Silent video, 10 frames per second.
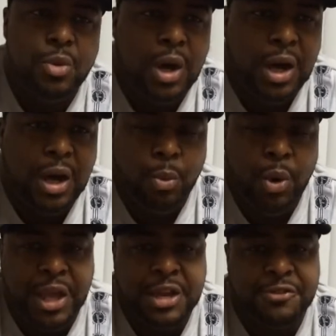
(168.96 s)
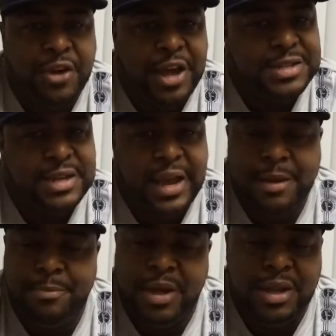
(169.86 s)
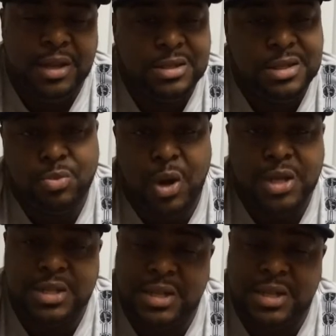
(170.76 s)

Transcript: will end the fighter's night, but it just wasn't.